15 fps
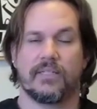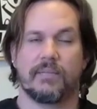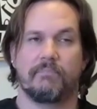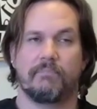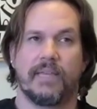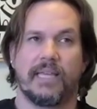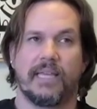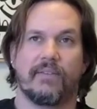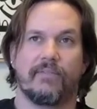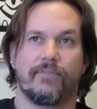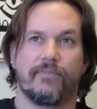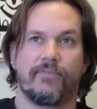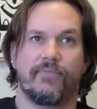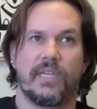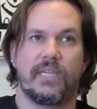to make it
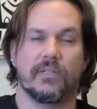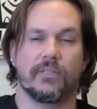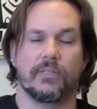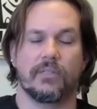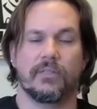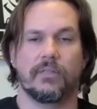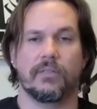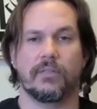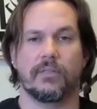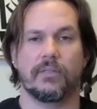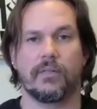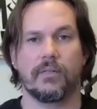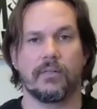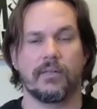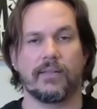feel
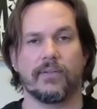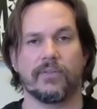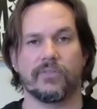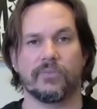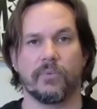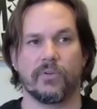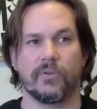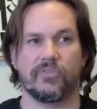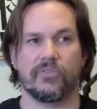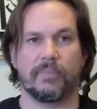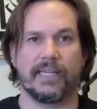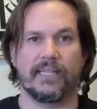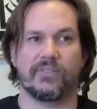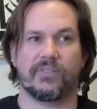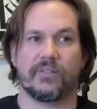like there's more
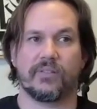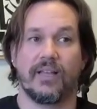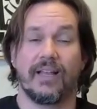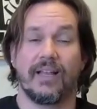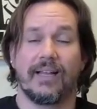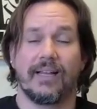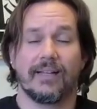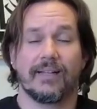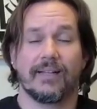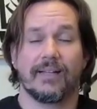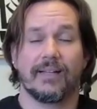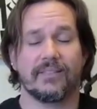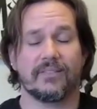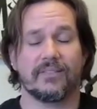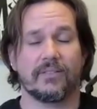space. Because
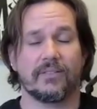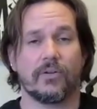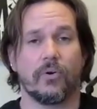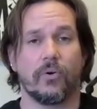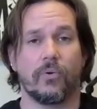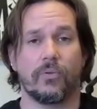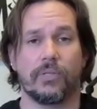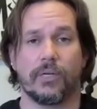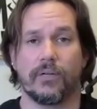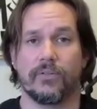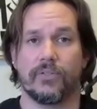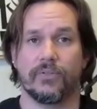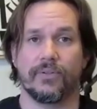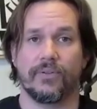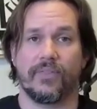here's the cold,
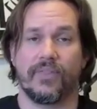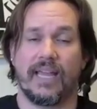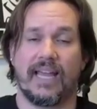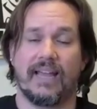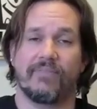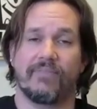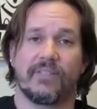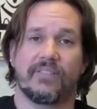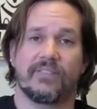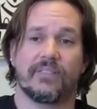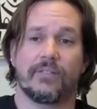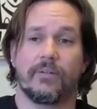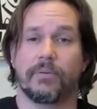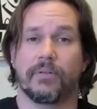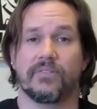hard truth. Every
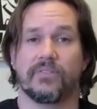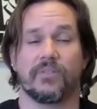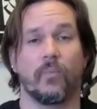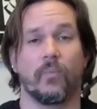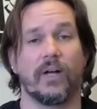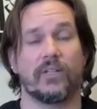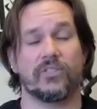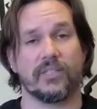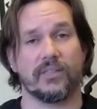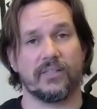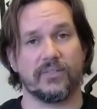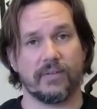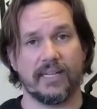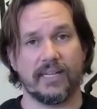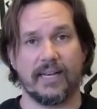single person watching
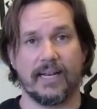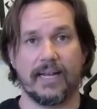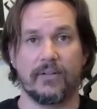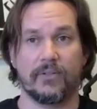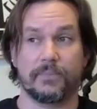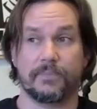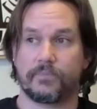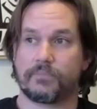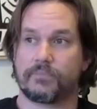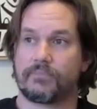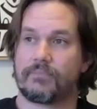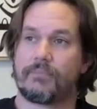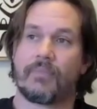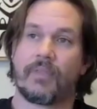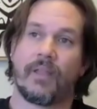this right now
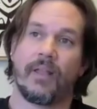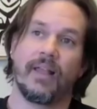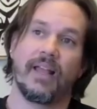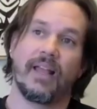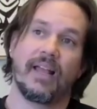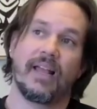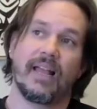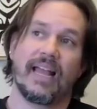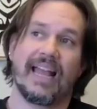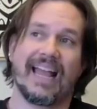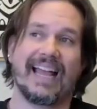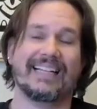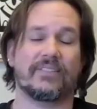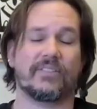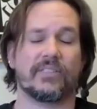
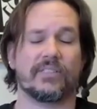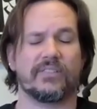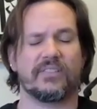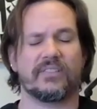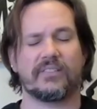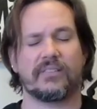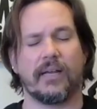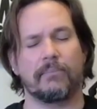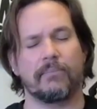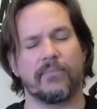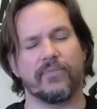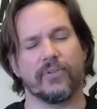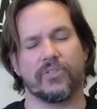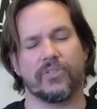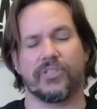has
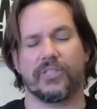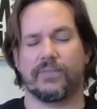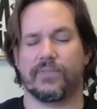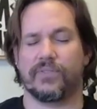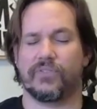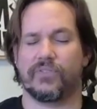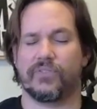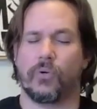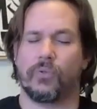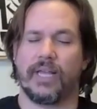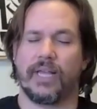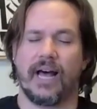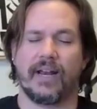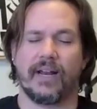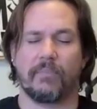some version of a
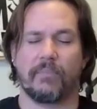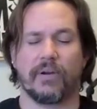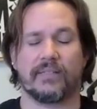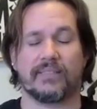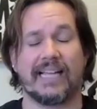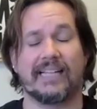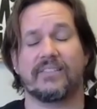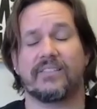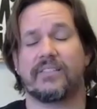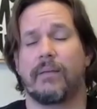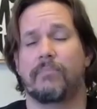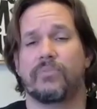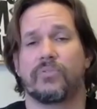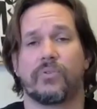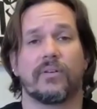scoliotic process, has
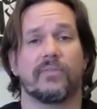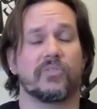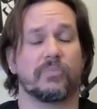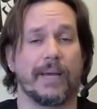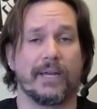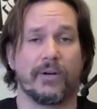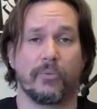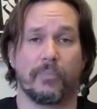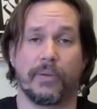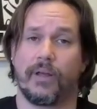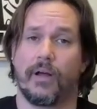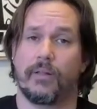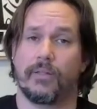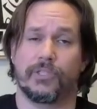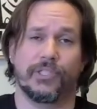some sort of spinal
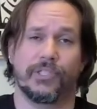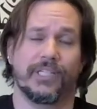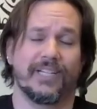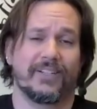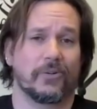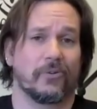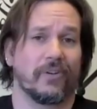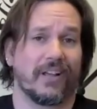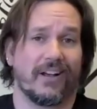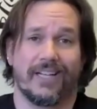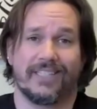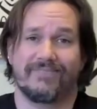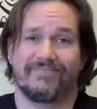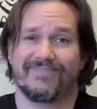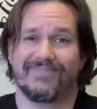pathology going
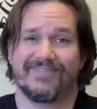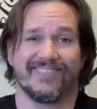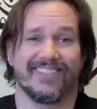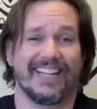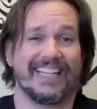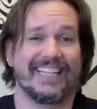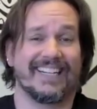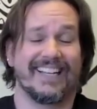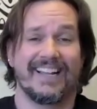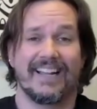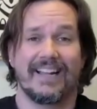on, right?